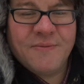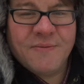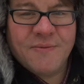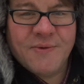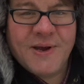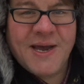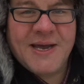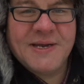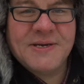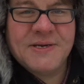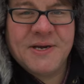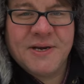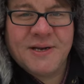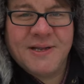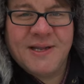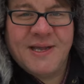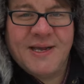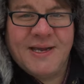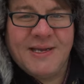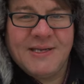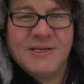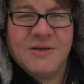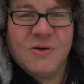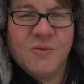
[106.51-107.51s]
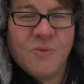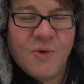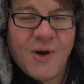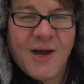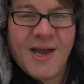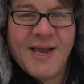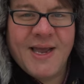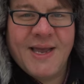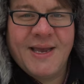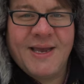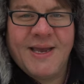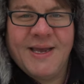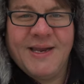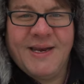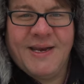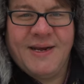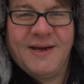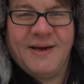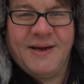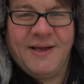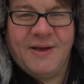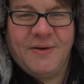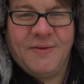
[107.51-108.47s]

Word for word: rationalize why I get in and